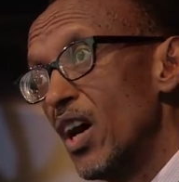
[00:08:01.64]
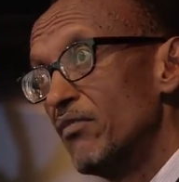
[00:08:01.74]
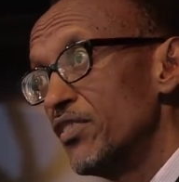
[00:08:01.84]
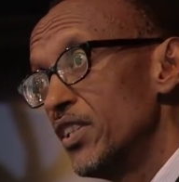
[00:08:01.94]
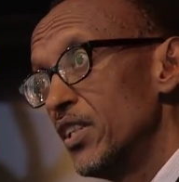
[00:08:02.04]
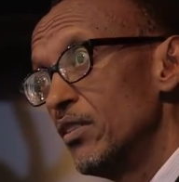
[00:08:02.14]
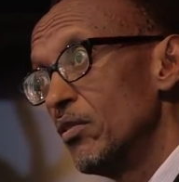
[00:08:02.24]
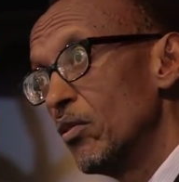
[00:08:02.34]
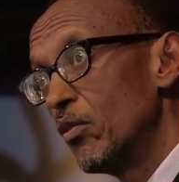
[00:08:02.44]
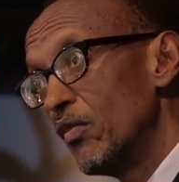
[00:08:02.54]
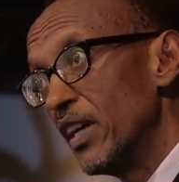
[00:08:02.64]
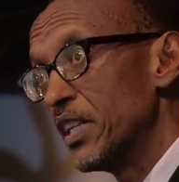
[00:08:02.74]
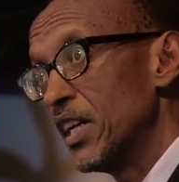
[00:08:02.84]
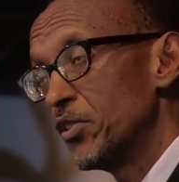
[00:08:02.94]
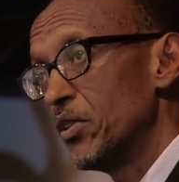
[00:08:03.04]
or have seen, or
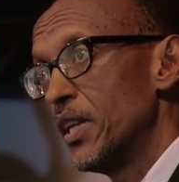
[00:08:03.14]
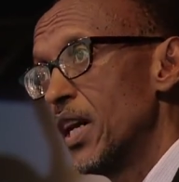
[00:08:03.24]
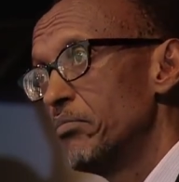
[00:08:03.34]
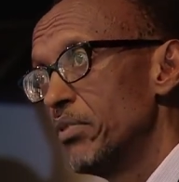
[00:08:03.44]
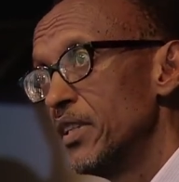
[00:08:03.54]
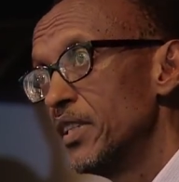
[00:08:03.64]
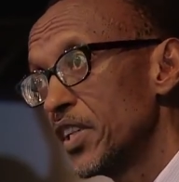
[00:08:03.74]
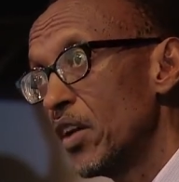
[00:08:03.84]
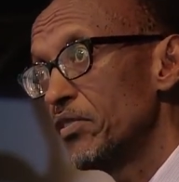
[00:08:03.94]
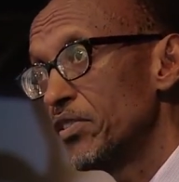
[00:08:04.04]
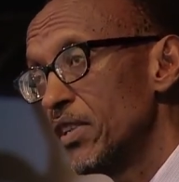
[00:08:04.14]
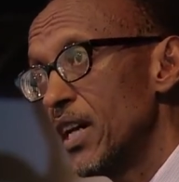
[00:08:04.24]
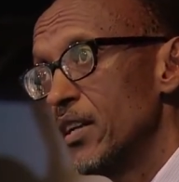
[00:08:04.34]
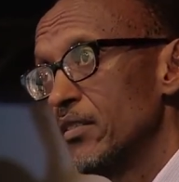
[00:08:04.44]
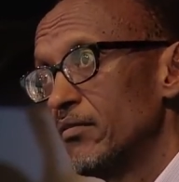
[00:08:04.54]
that has already happened in South
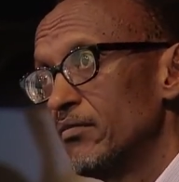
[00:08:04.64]
Sudan.